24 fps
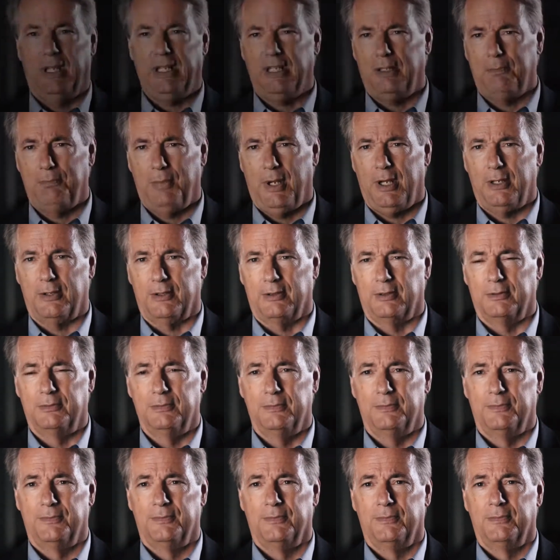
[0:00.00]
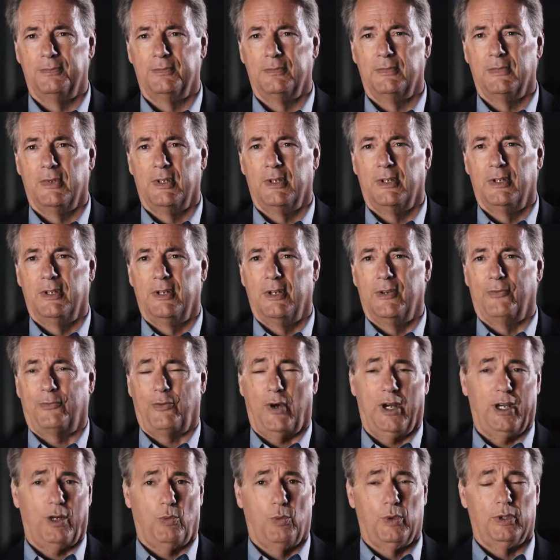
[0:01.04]
make it better.
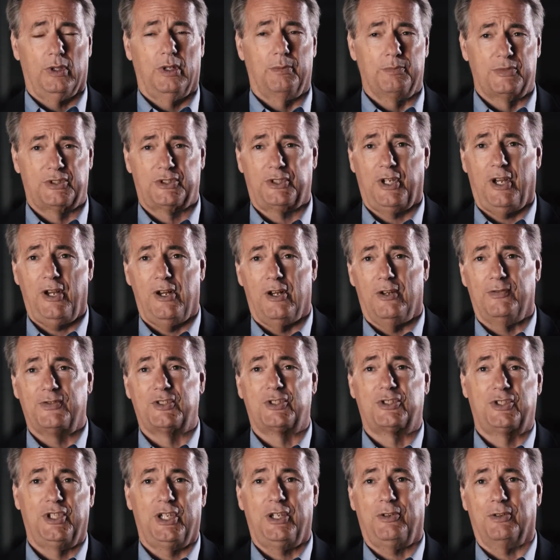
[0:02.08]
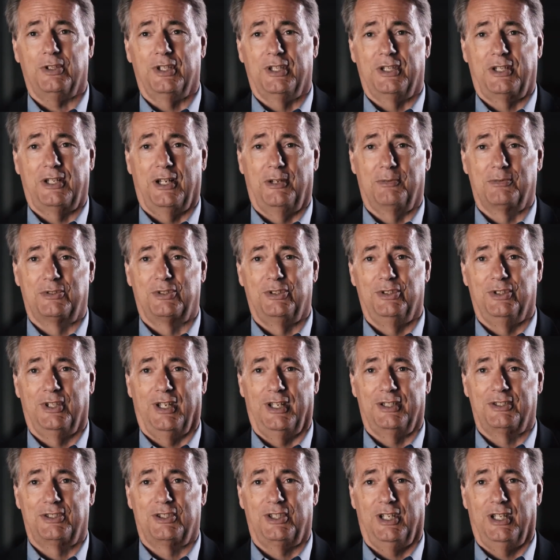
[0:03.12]
Frank Whittle himself secretly comes to the
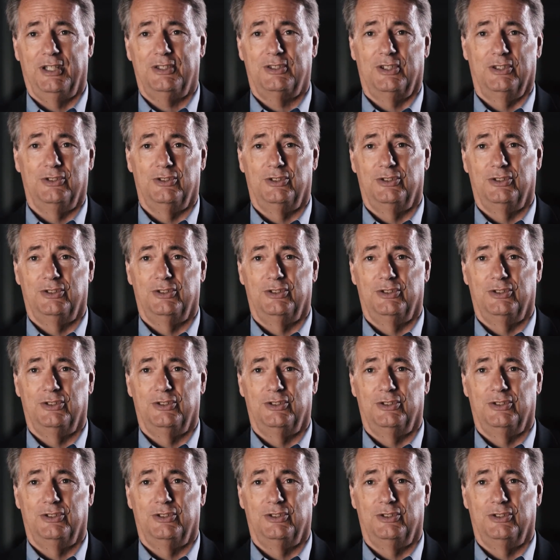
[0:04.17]
United States in